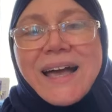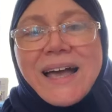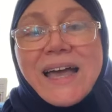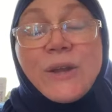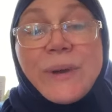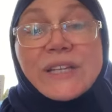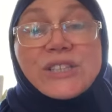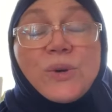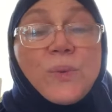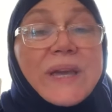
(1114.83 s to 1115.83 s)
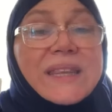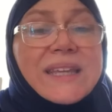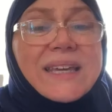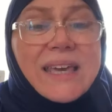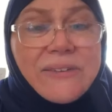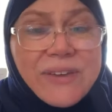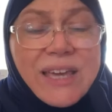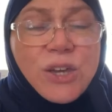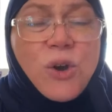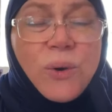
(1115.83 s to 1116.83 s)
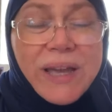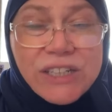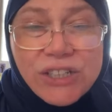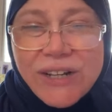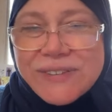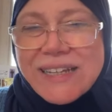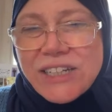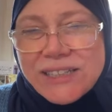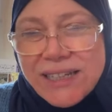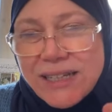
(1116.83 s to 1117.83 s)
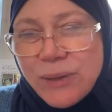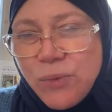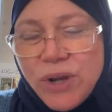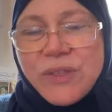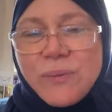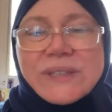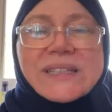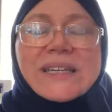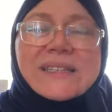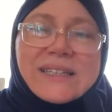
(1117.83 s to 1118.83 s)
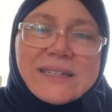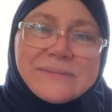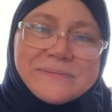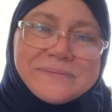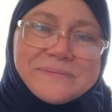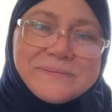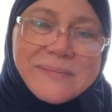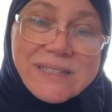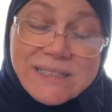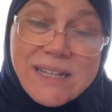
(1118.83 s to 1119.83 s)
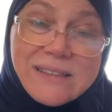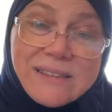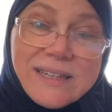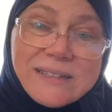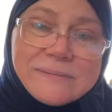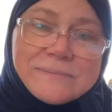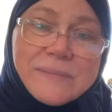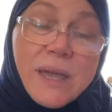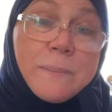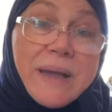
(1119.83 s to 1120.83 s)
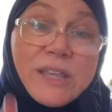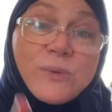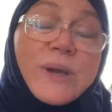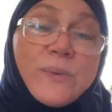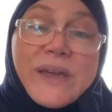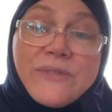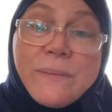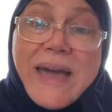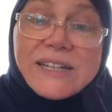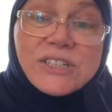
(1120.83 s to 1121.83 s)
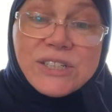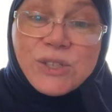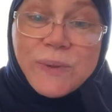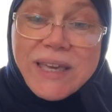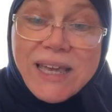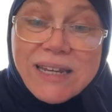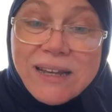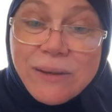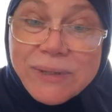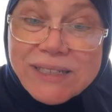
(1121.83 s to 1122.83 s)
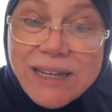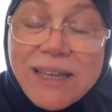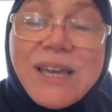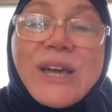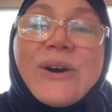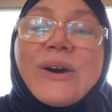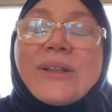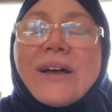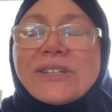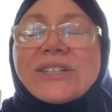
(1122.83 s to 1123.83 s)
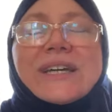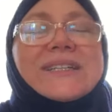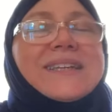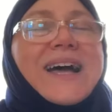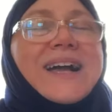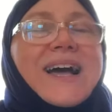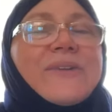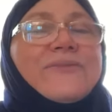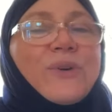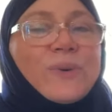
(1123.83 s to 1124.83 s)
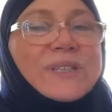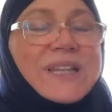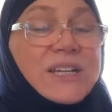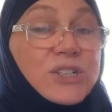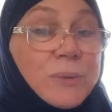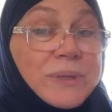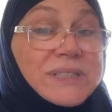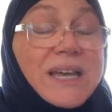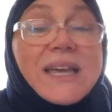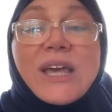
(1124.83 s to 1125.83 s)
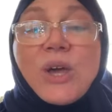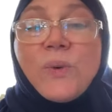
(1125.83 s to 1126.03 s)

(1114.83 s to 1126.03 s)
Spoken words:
Anyway, so in the giving, you go against your nafs, like just a little more than what's easy. That's another thing. And by the way, we have a match this weekend at Rabata, launchkit.com/Rabata.